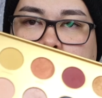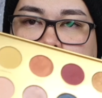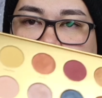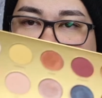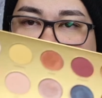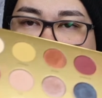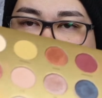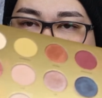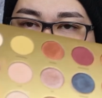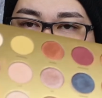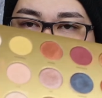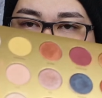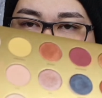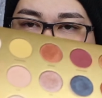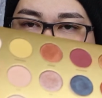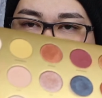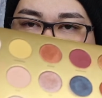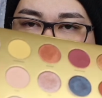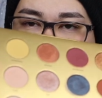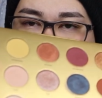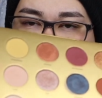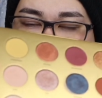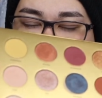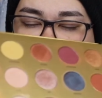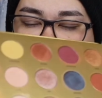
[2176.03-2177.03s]
15
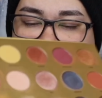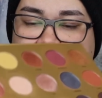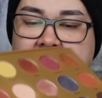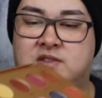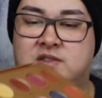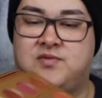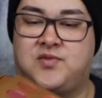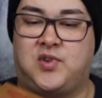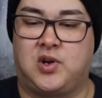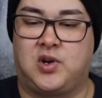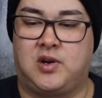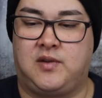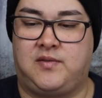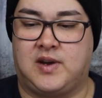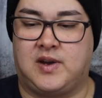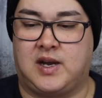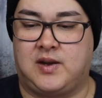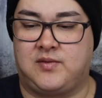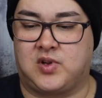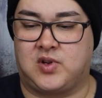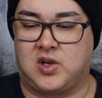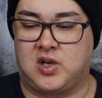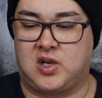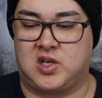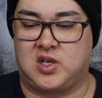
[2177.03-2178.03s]
shades, $45,
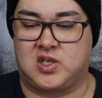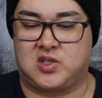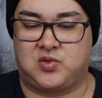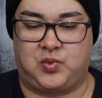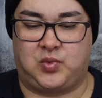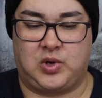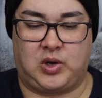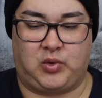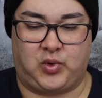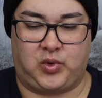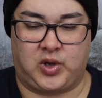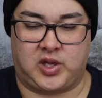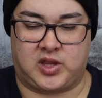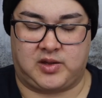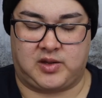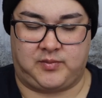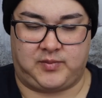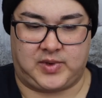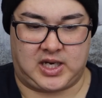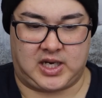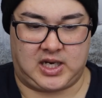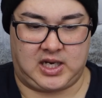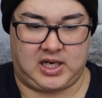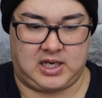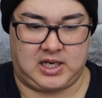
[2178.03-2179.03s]
well worth the
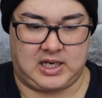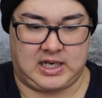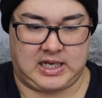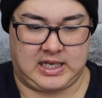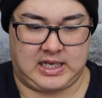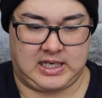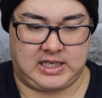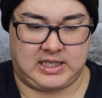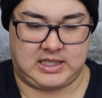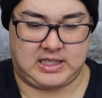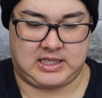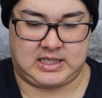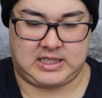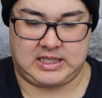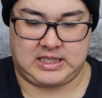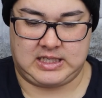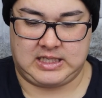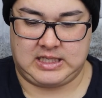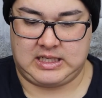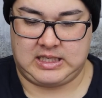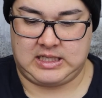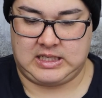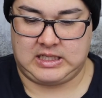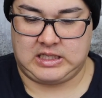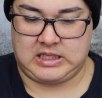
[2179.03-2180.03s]
money, and
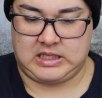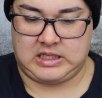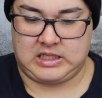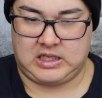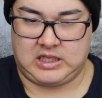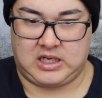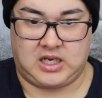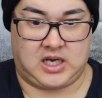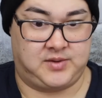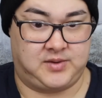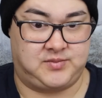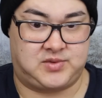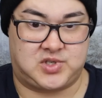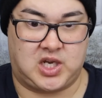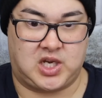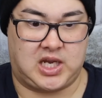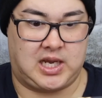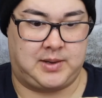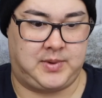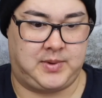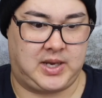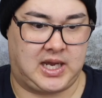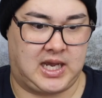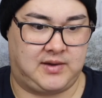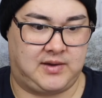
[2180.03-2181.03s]
I'm so
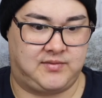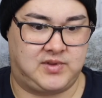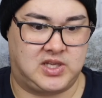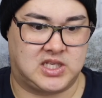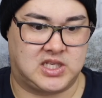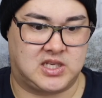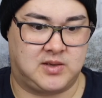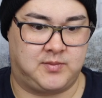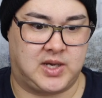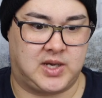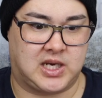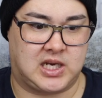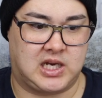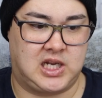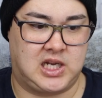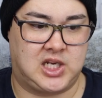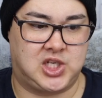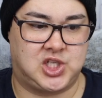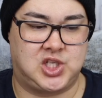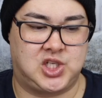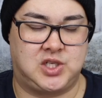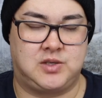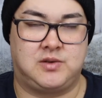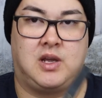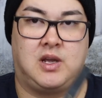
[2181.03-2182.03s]
happy I have this in my
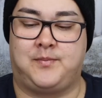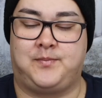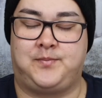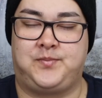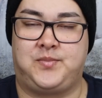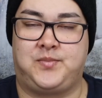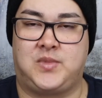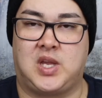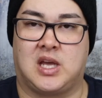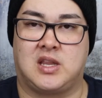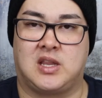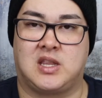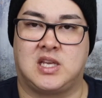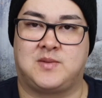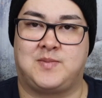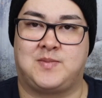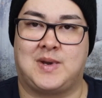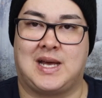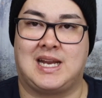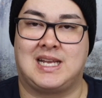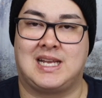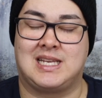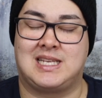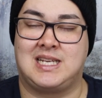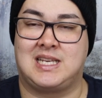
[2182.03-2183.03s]
collection. Now, this
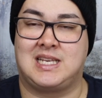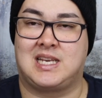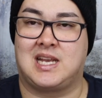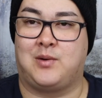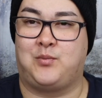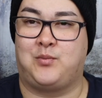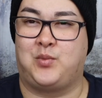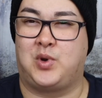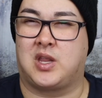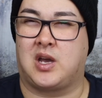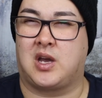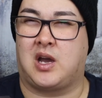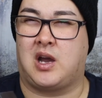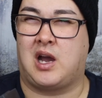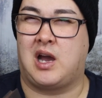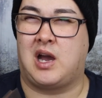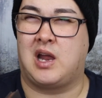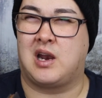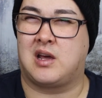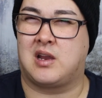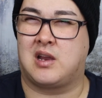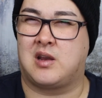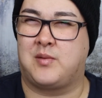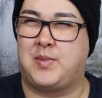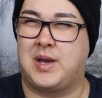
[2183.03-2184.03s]
palette did come with a
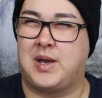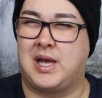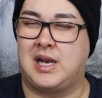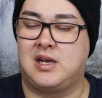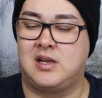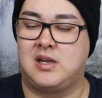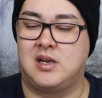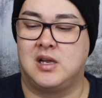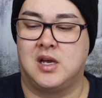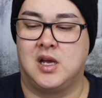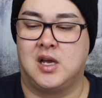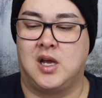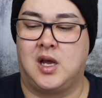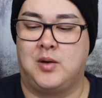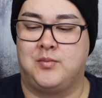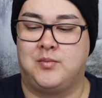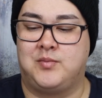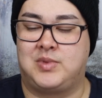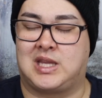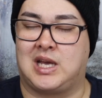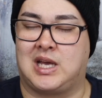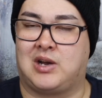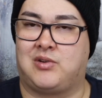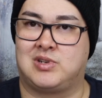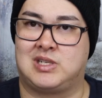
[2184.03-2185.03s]
highlighter palette, but
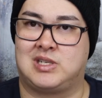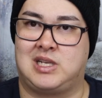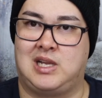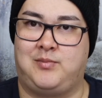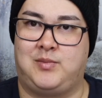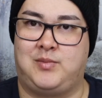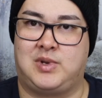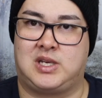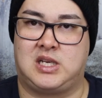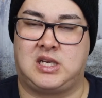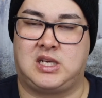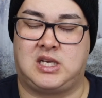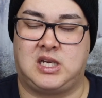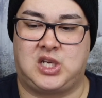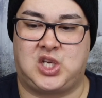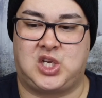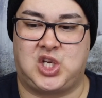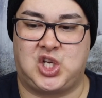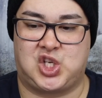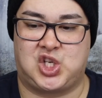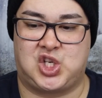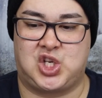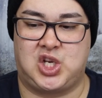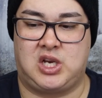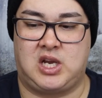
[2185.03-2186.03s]
that was limited
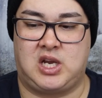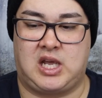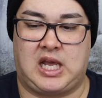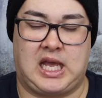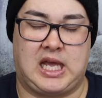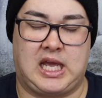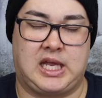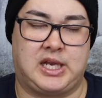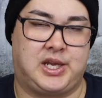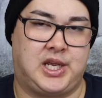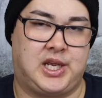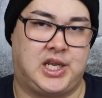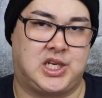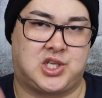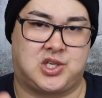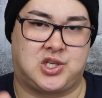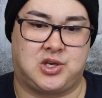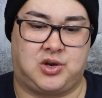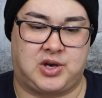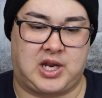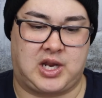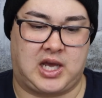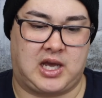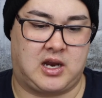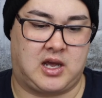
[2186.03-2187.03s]
edition and it sold
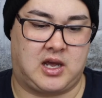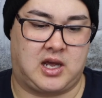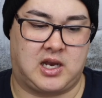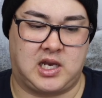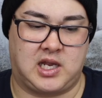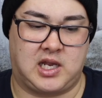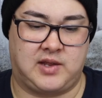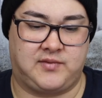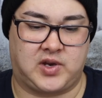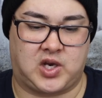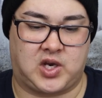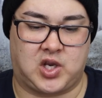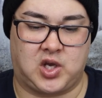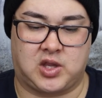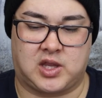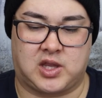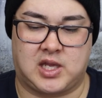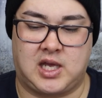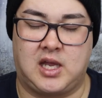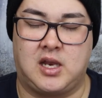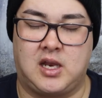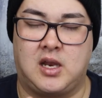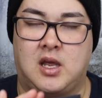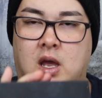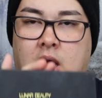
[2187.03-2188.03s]
out. I never got
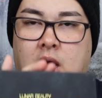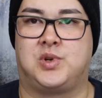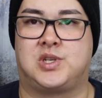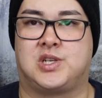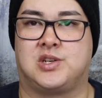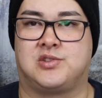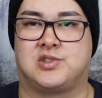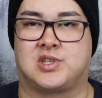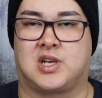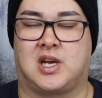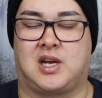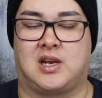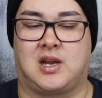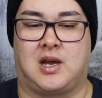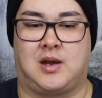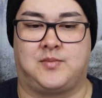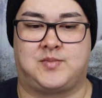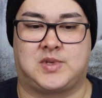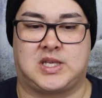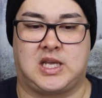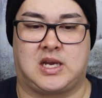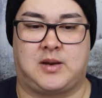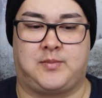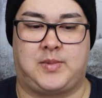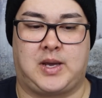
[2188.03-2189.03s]
that, which I was kind of
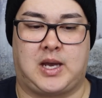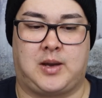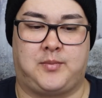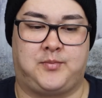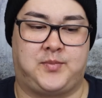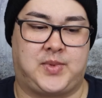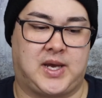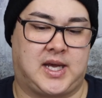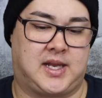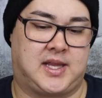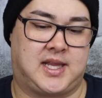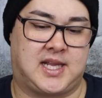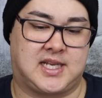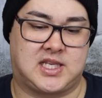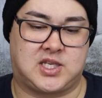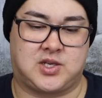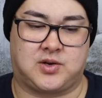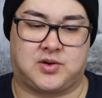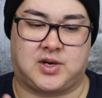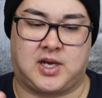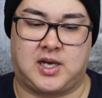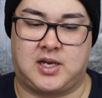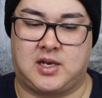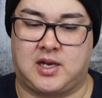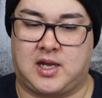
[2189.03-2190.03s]
upset about, but that's all
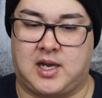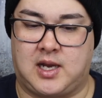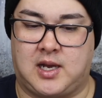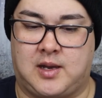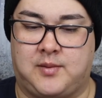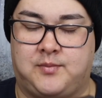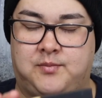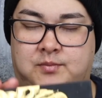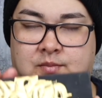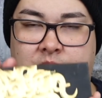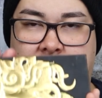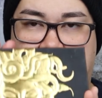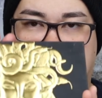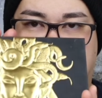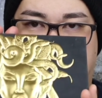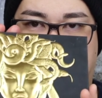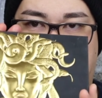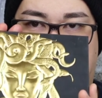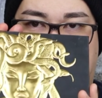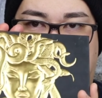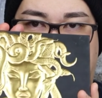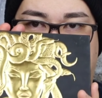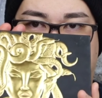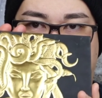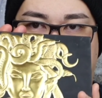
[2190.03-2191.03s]
right. Um, this
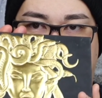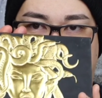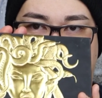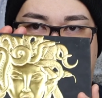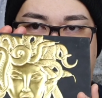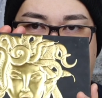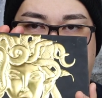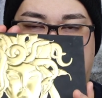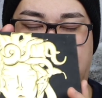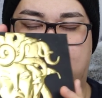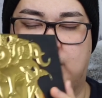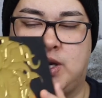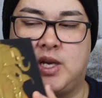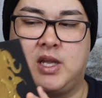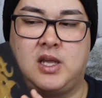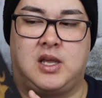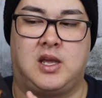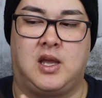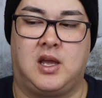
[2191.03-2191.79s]
palette is so pretty.